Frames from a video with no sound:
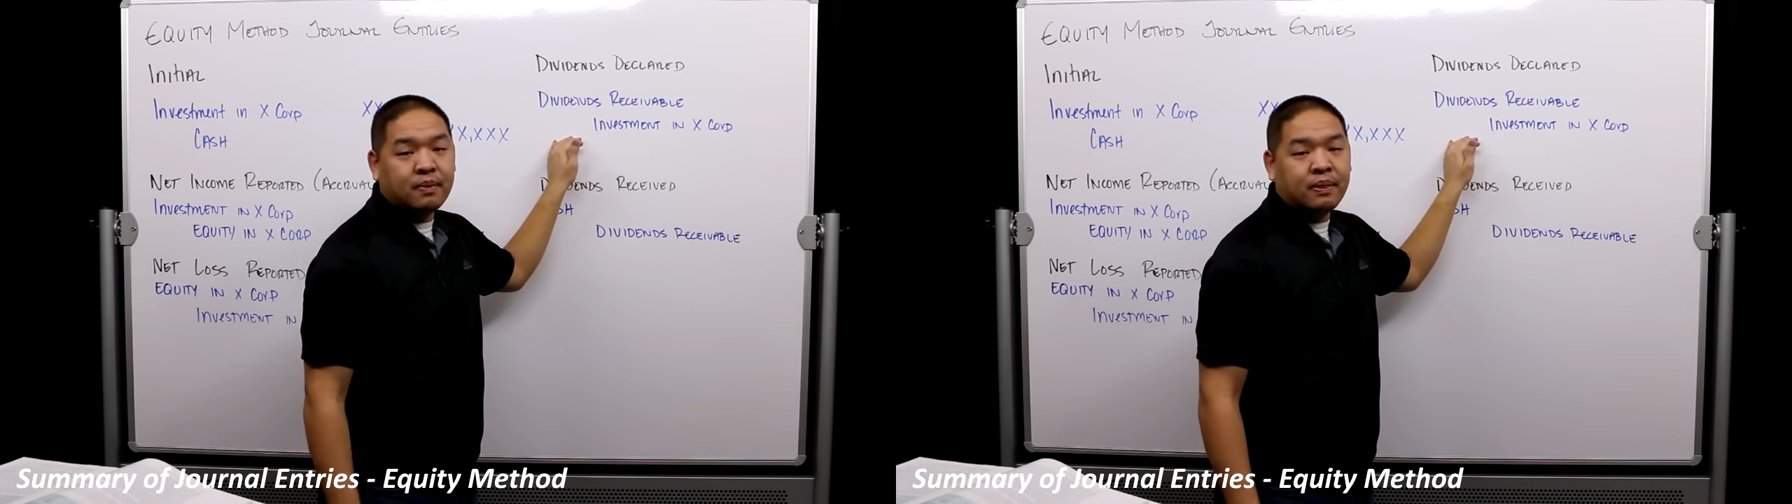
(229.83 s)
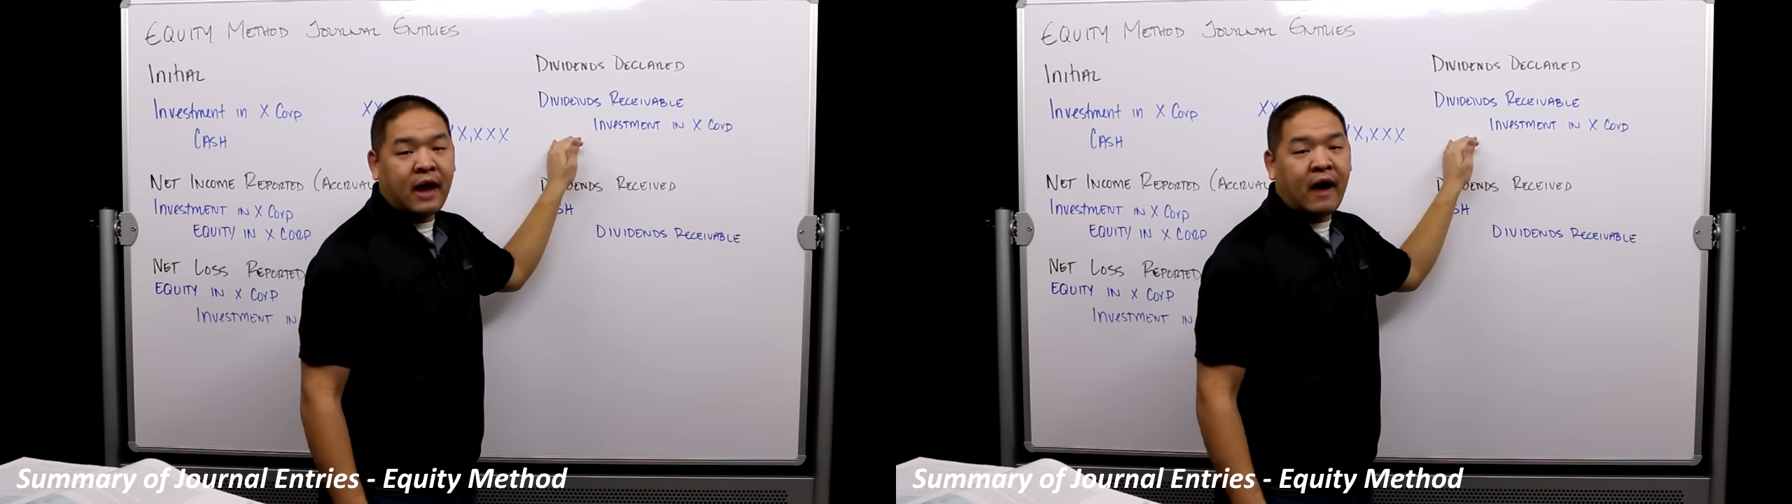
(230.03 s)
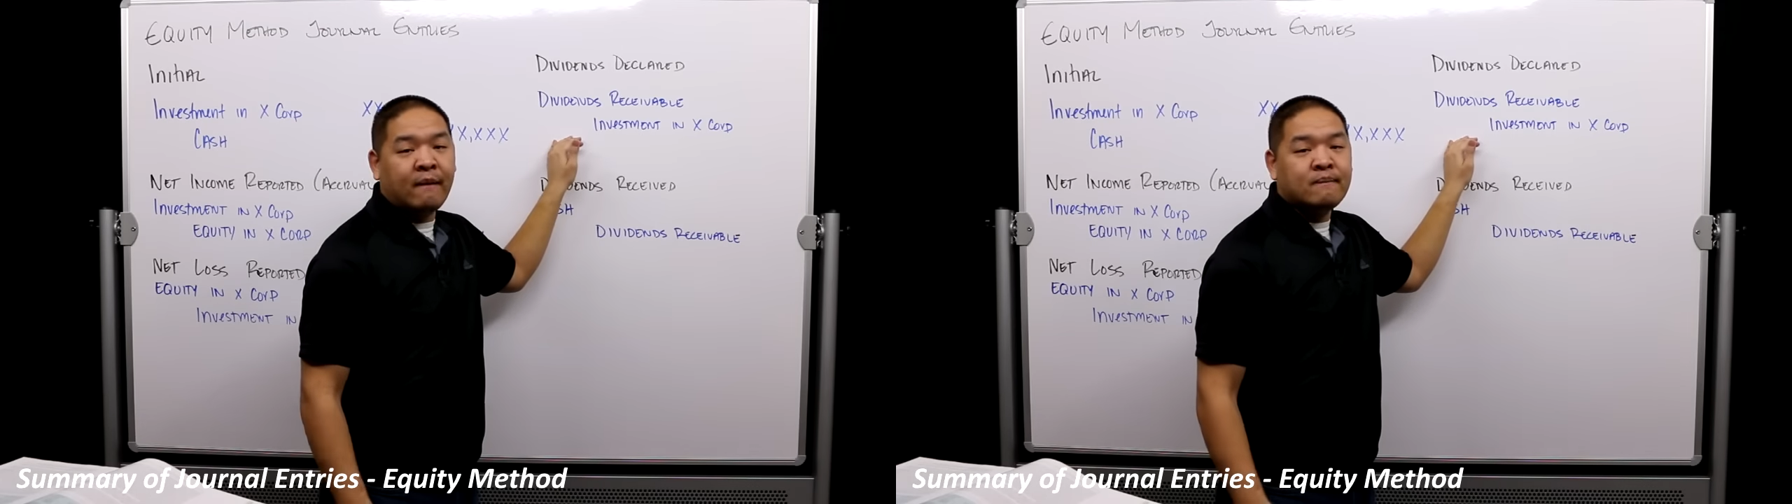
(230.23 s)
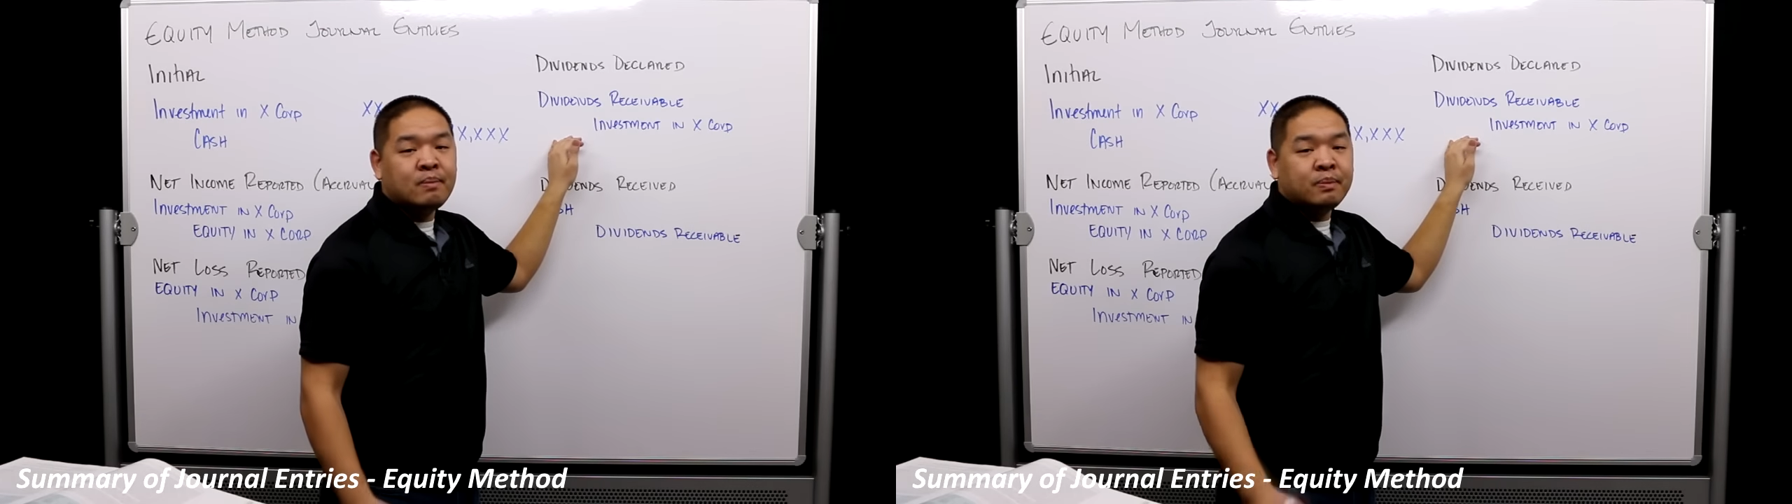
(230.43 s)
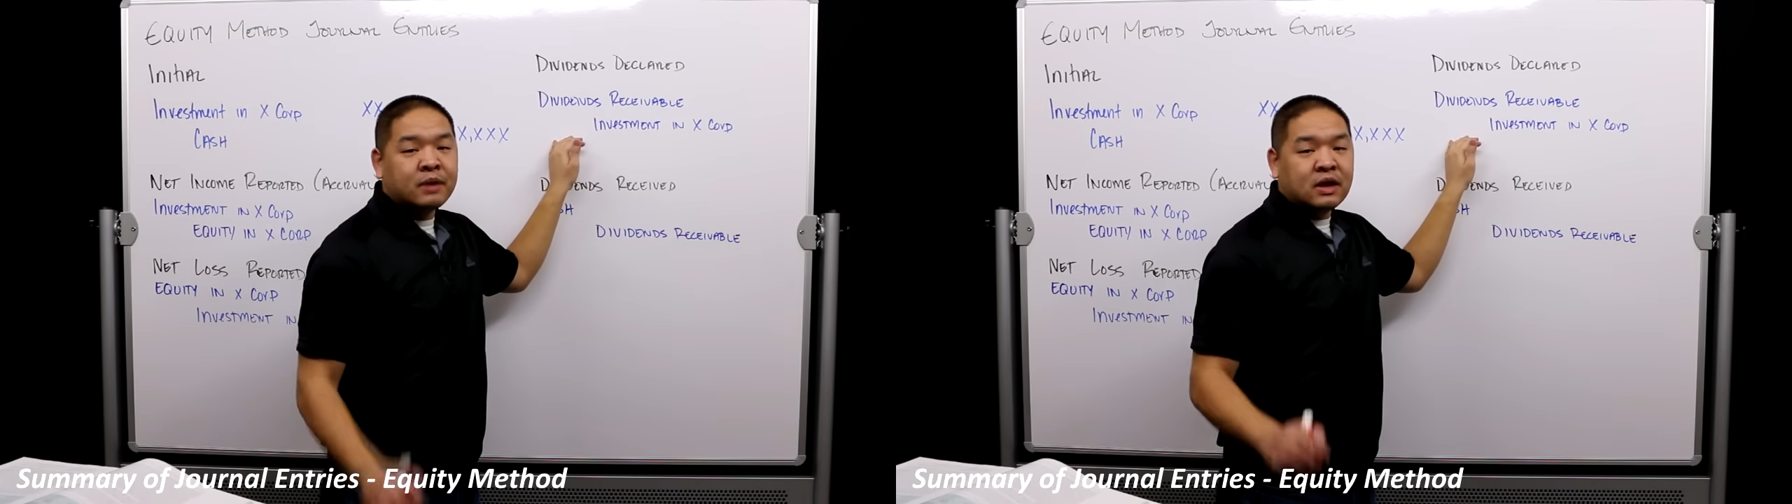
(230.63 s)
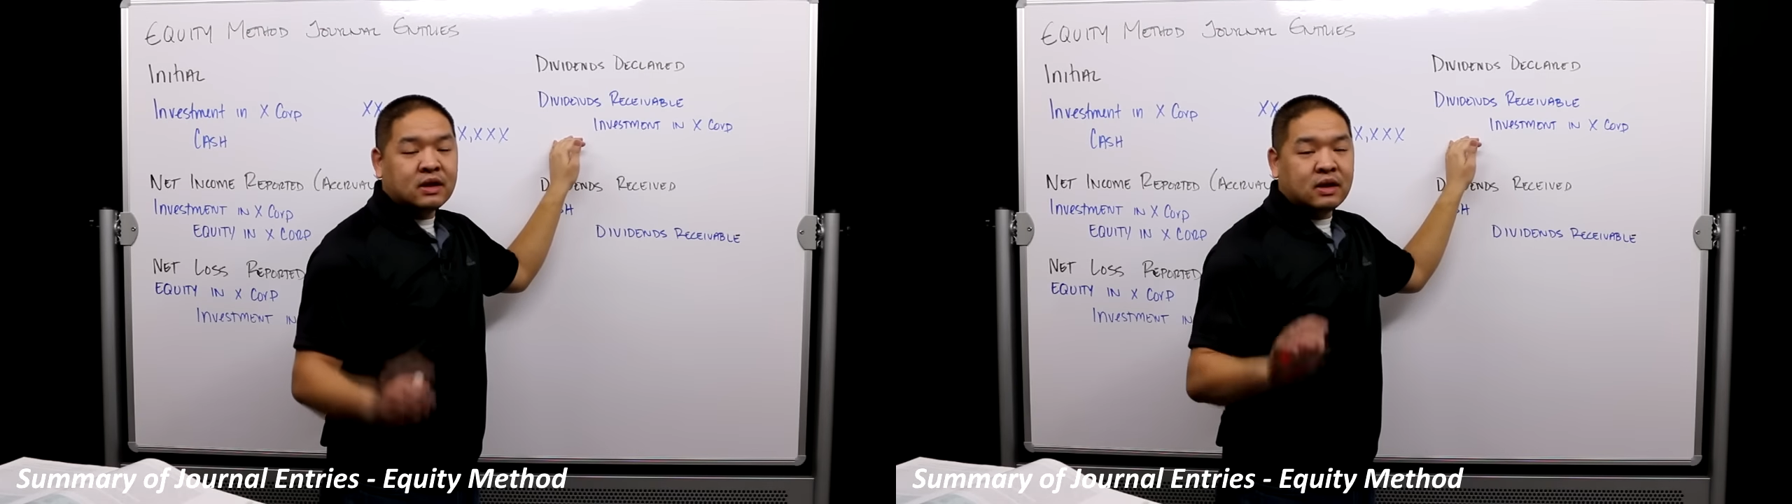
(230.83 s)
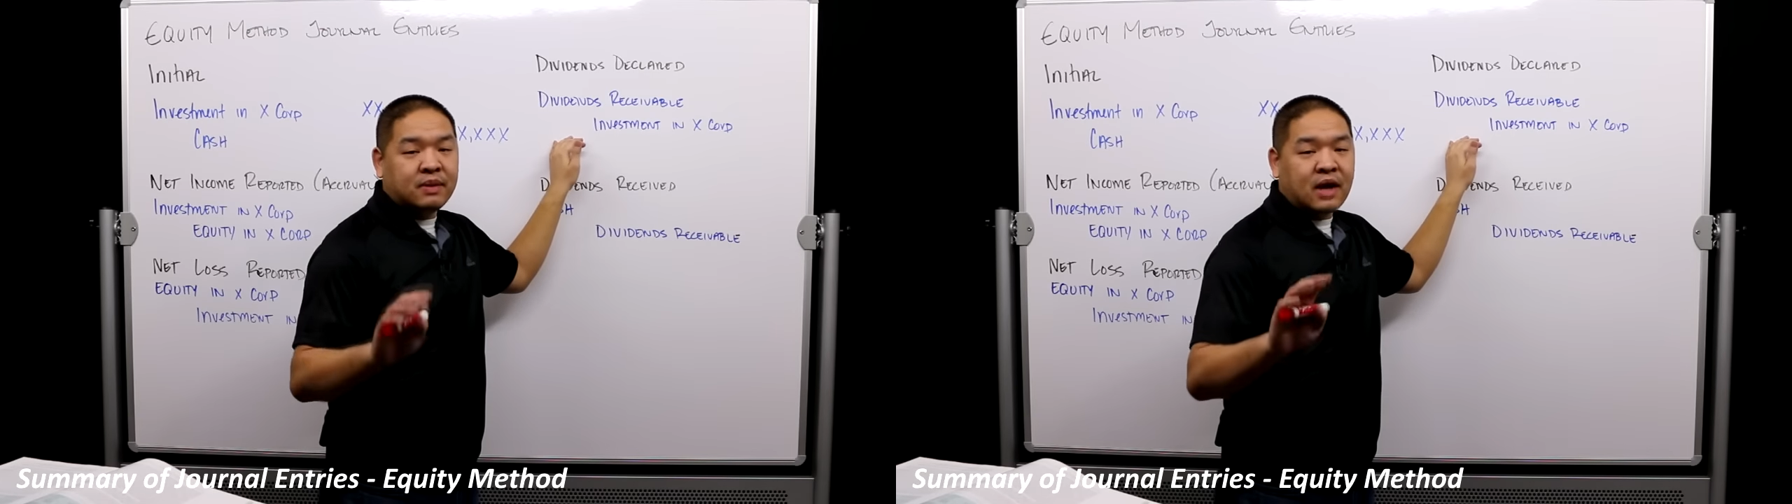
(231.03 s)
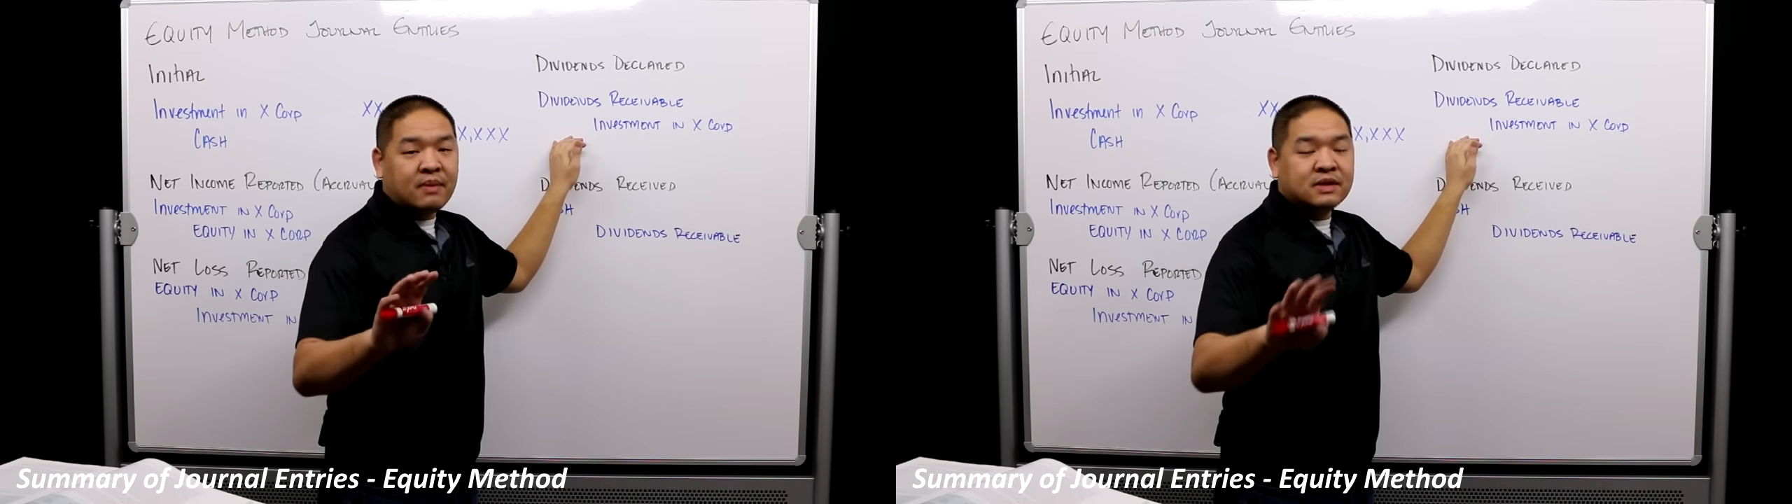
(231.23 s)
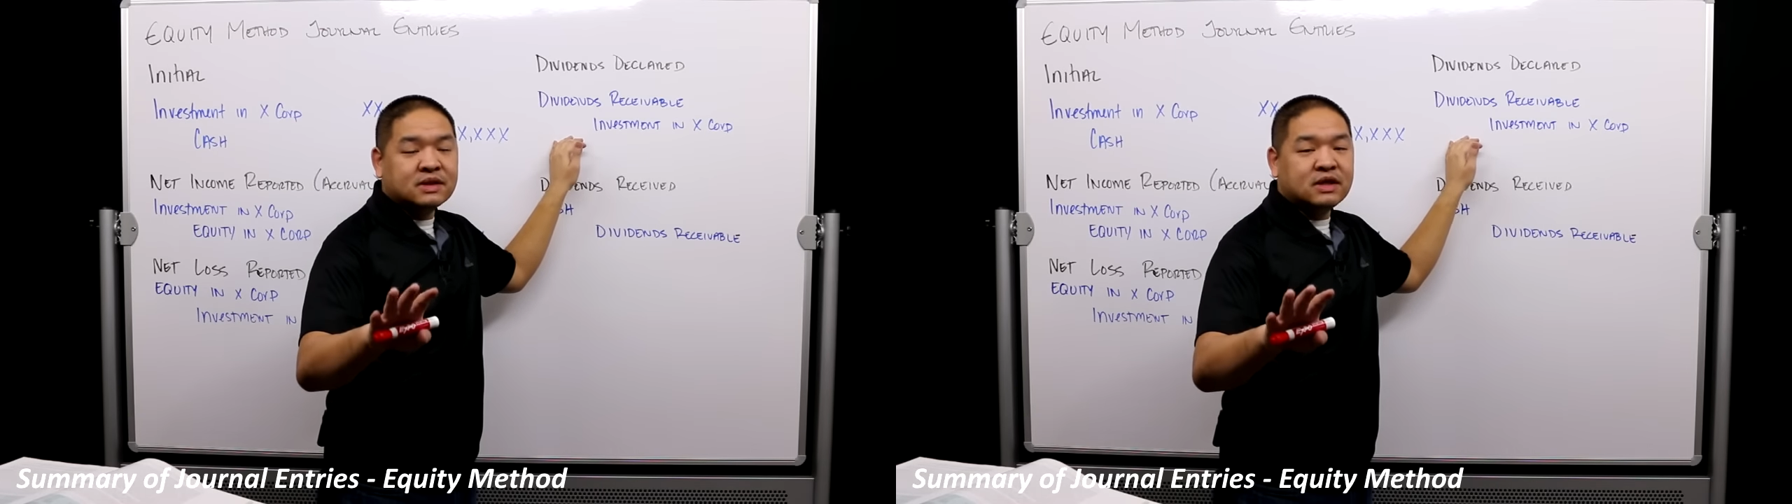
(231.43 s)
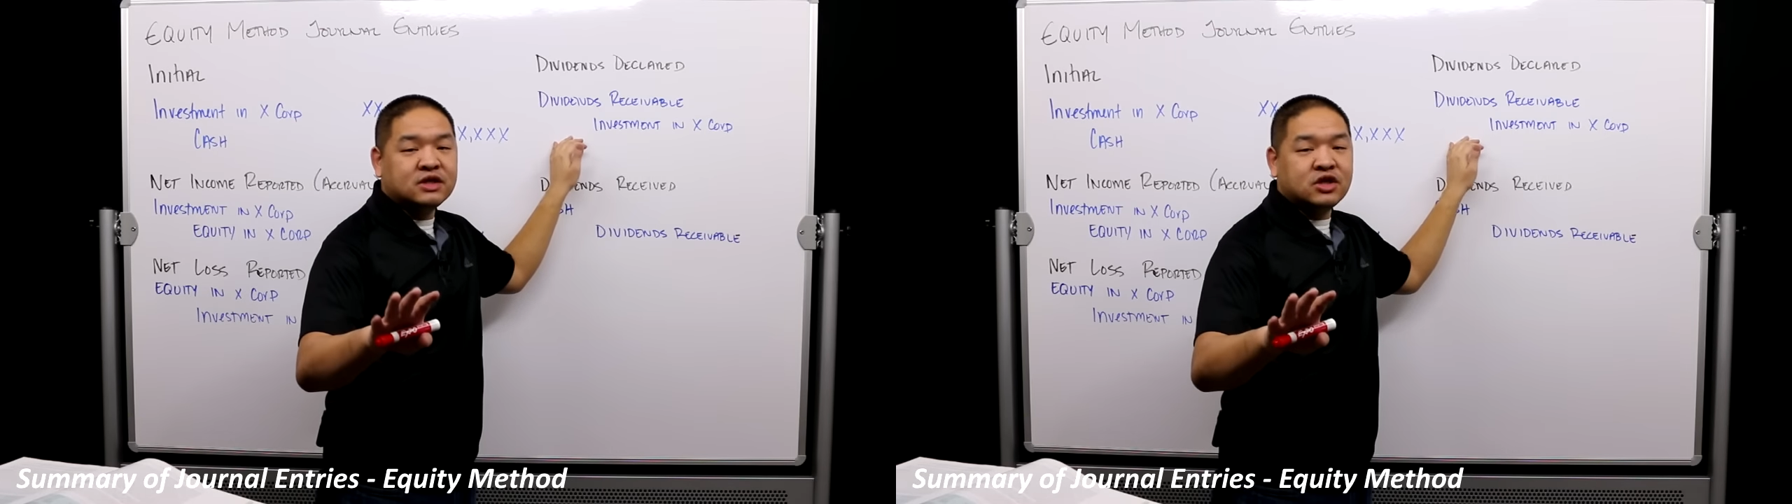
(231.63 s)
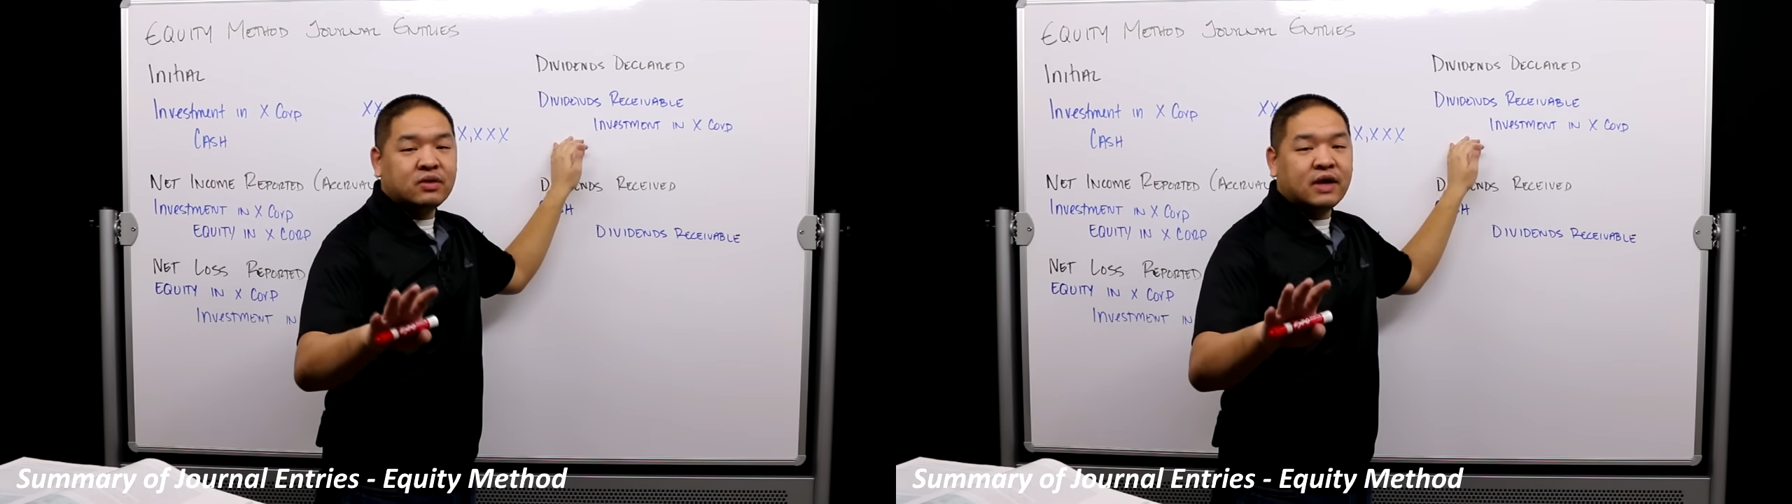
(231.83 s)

Now, let me not mislead you.